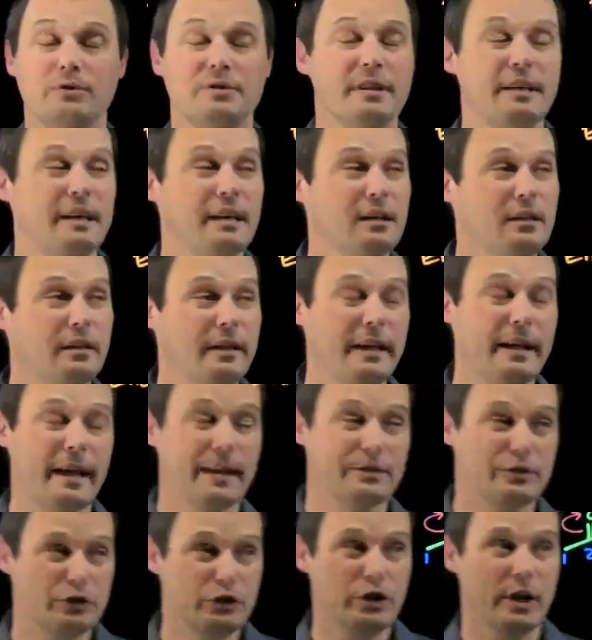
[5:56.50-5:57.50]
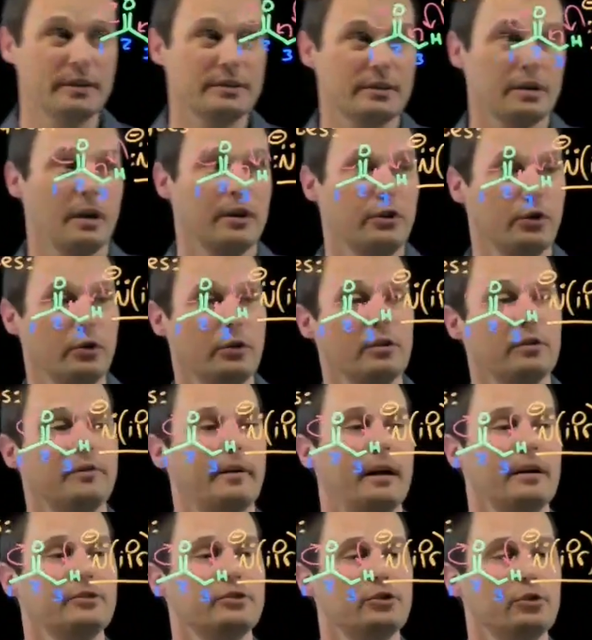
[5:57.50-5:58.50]
the enolate as just a
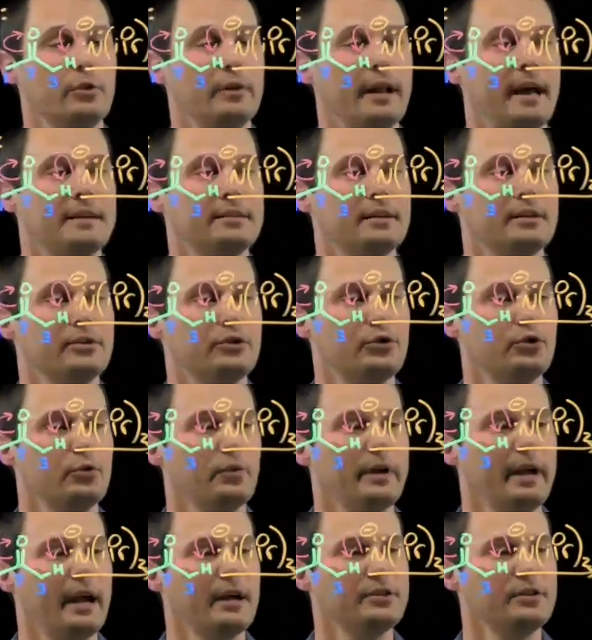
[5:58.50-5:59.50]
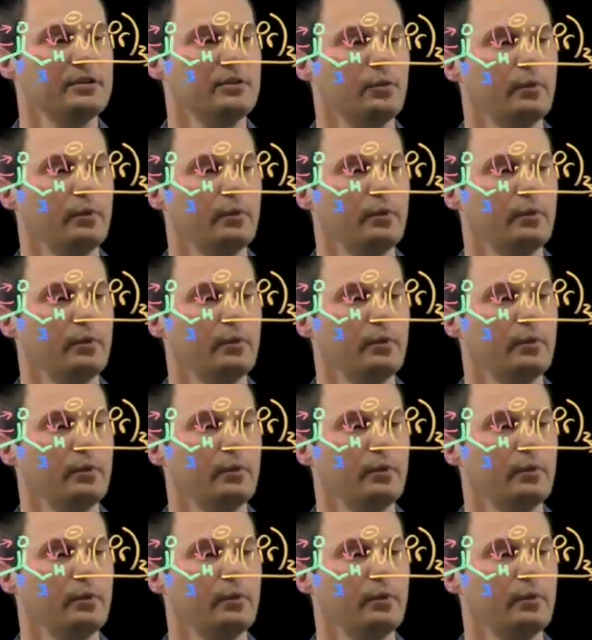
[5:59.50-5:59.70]
nucleophile to do an SN2 reaction,